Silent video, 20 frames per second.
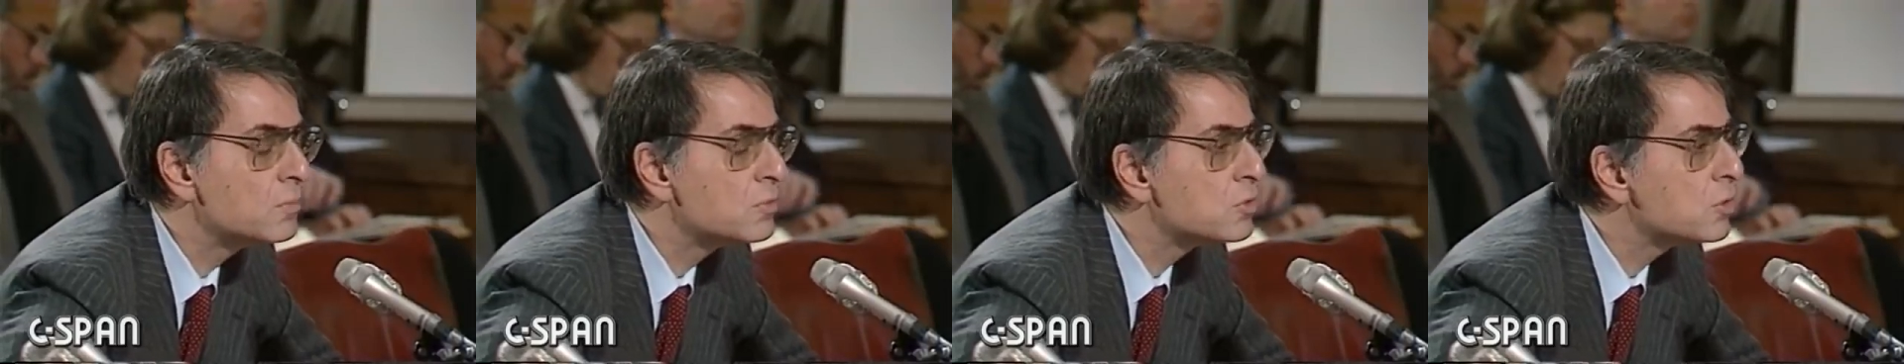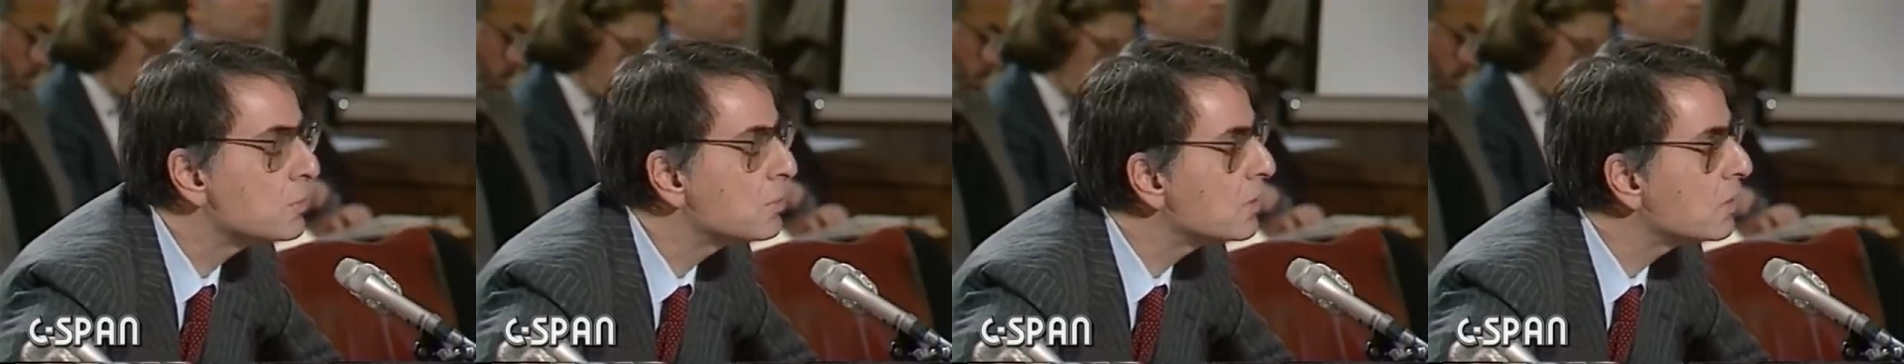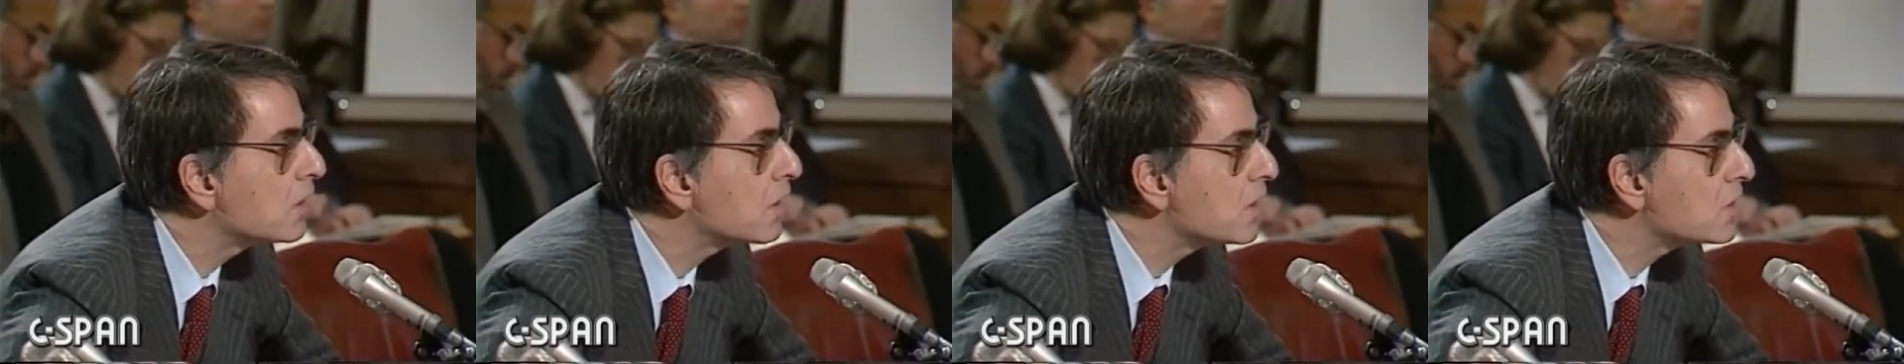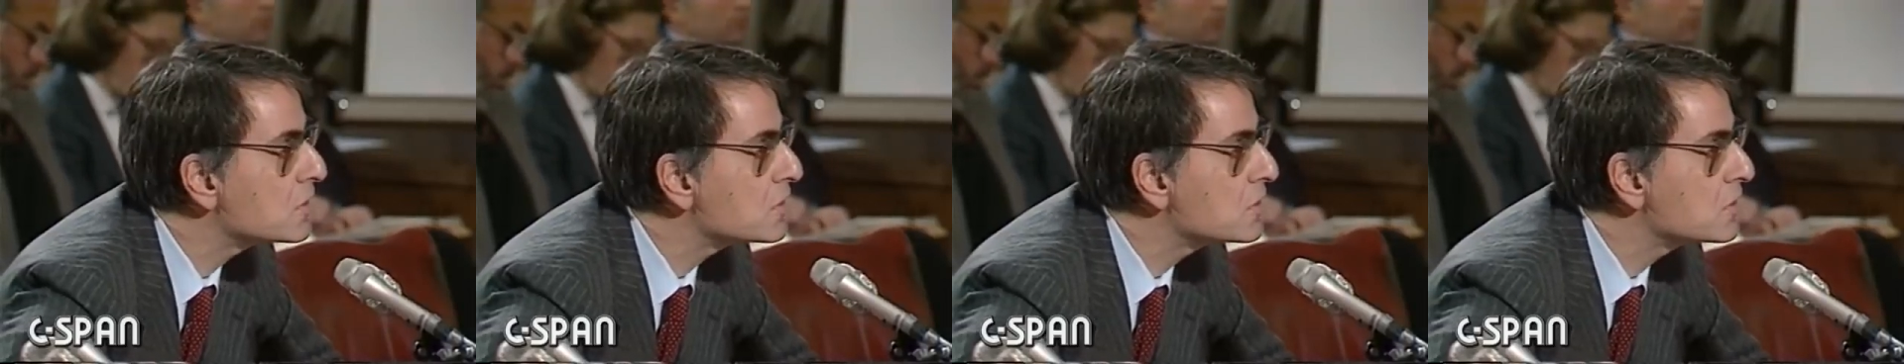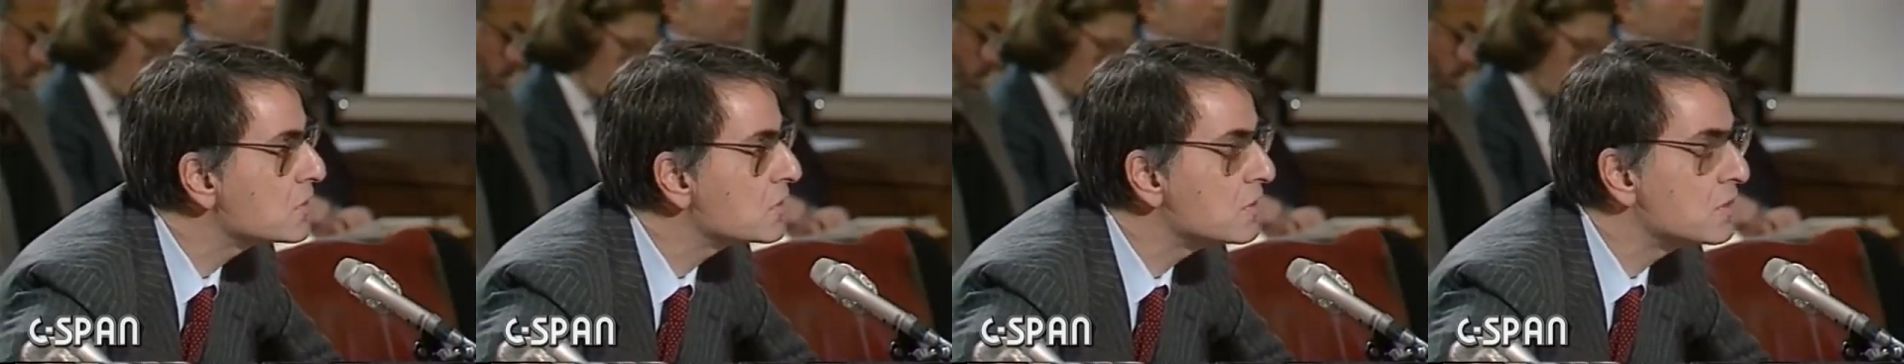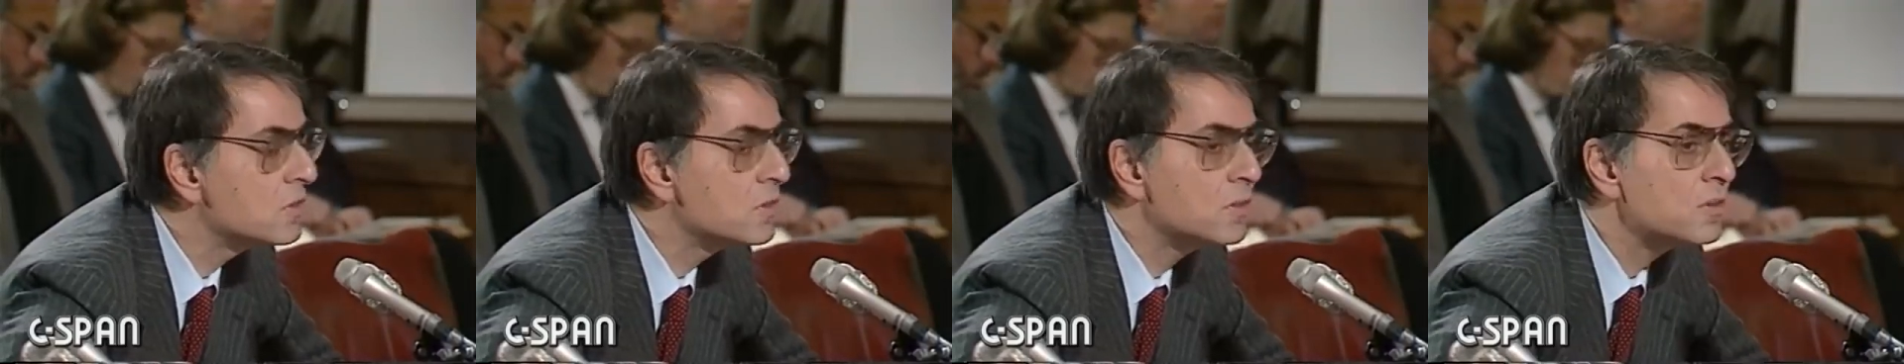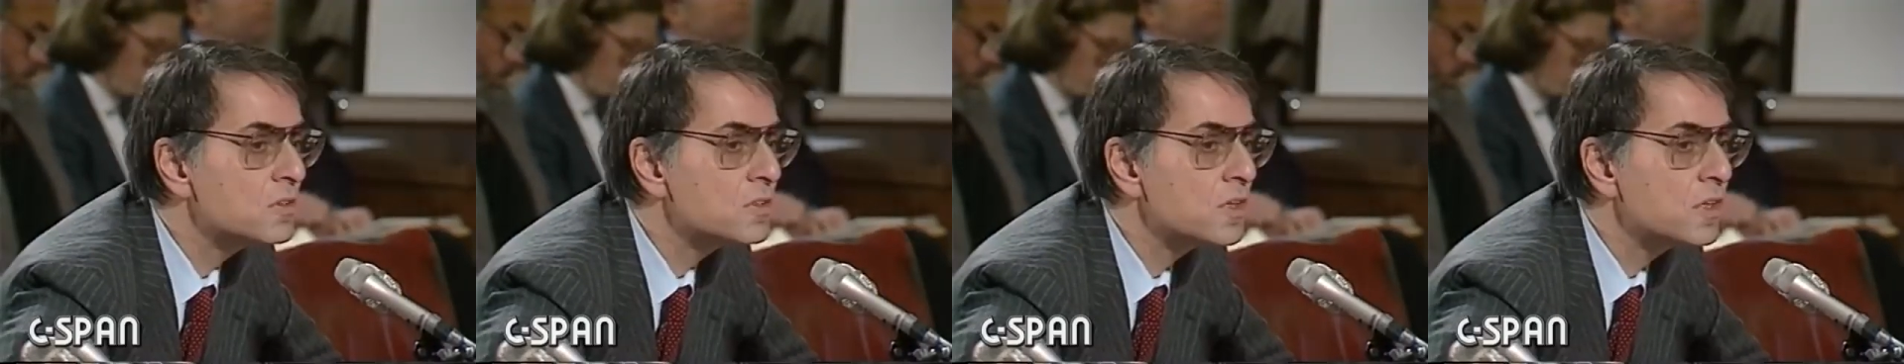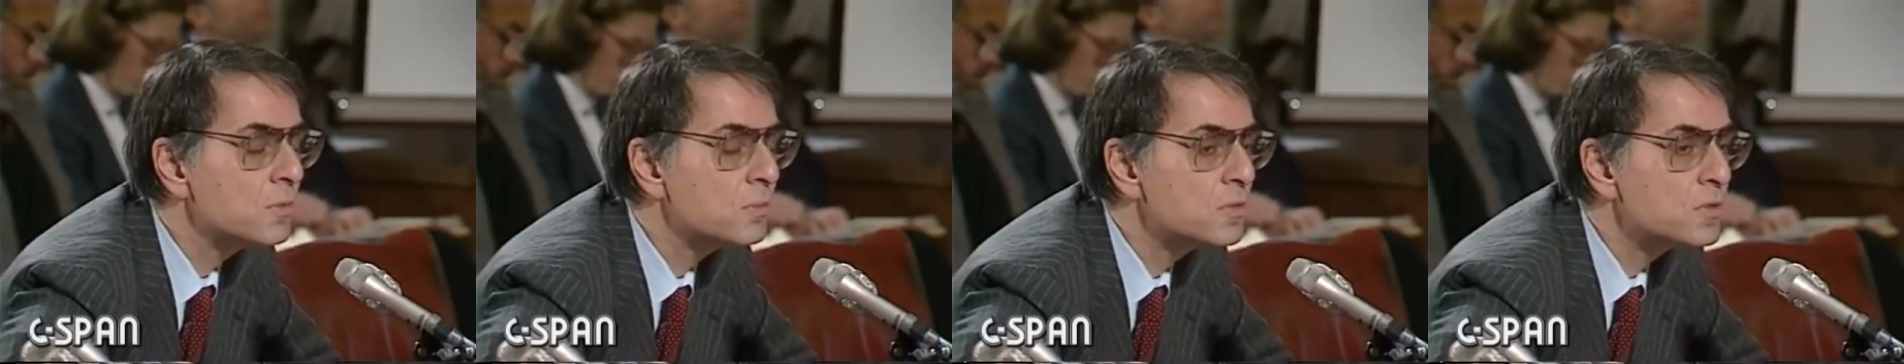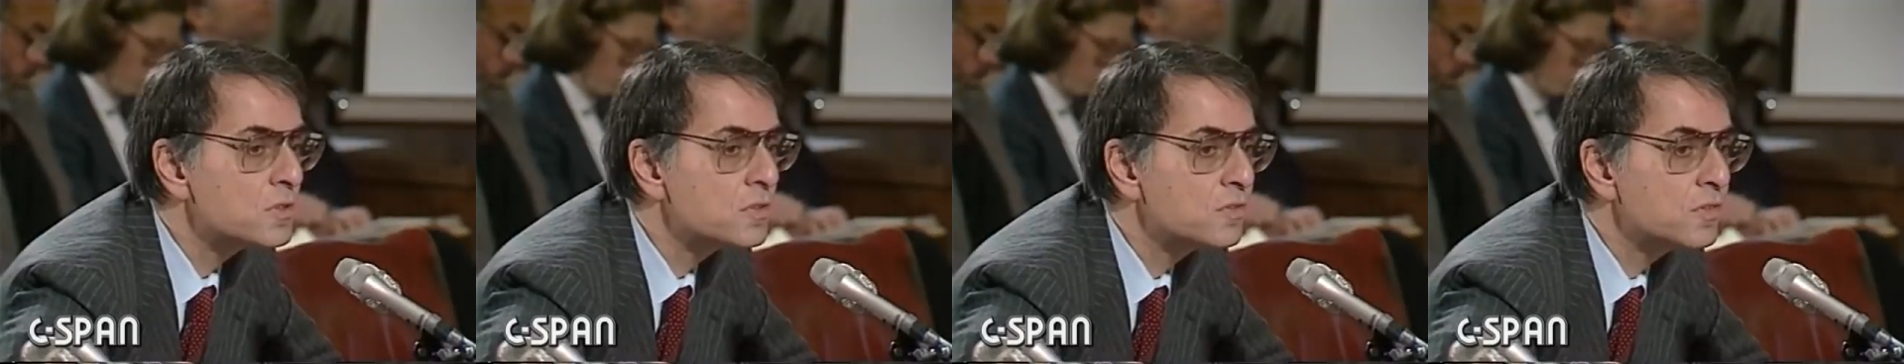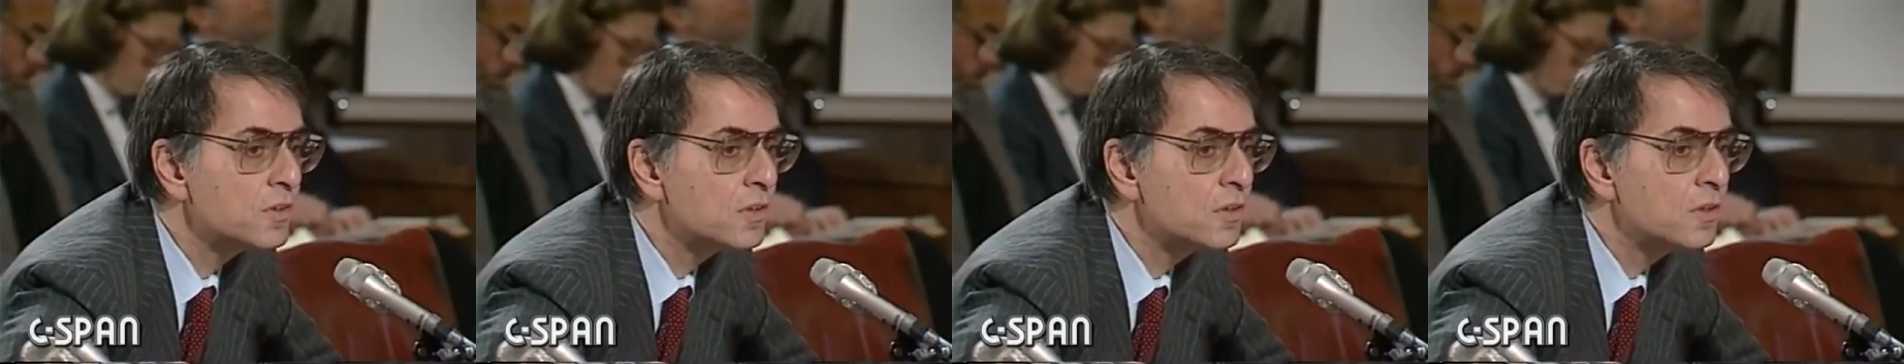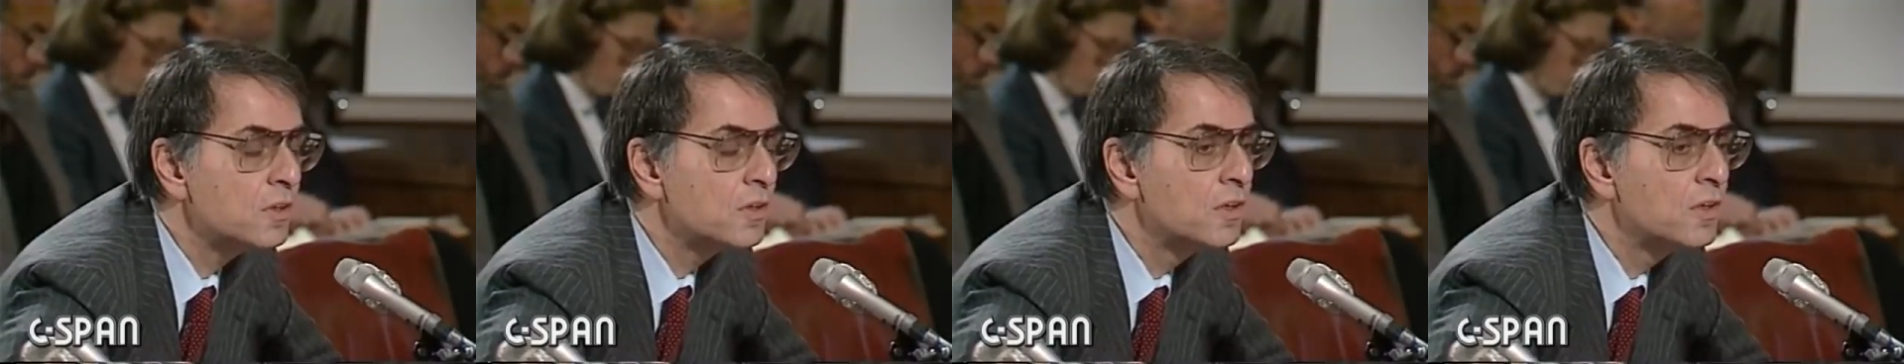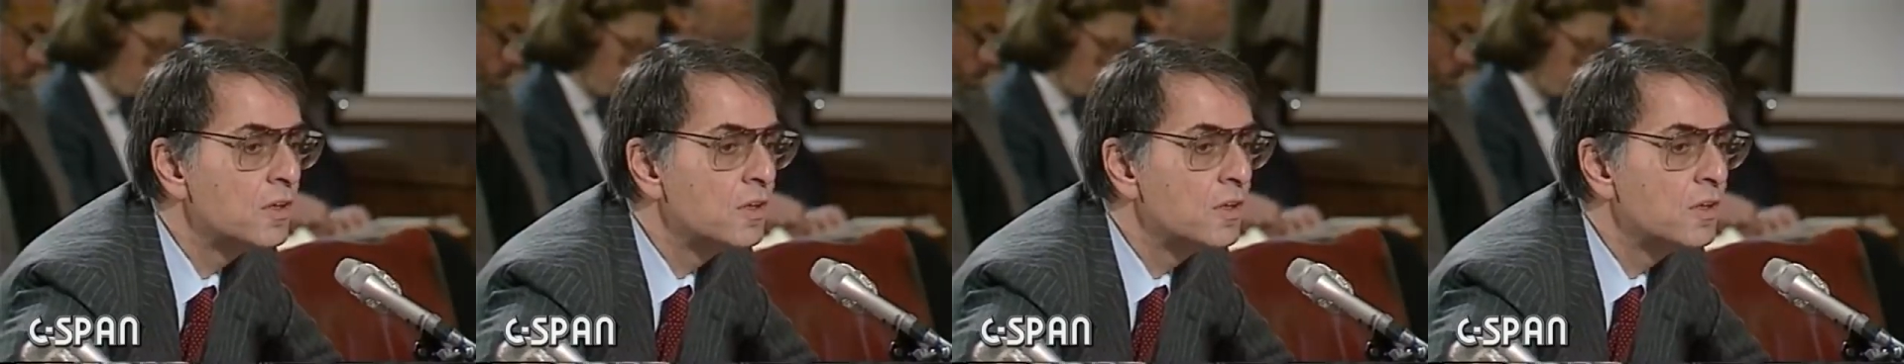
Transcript: absorbing gases in the Earth's atmosphere,